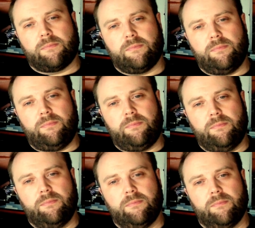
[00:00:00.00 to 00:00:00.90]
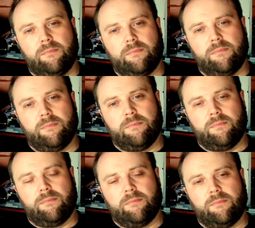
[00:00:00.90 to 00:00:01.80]

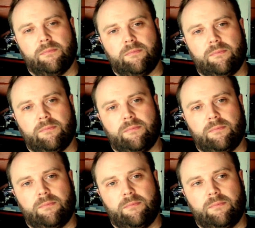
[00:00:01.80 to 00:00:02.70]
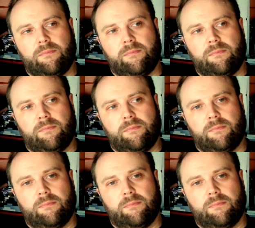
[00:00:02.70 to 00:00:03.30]
[no speech]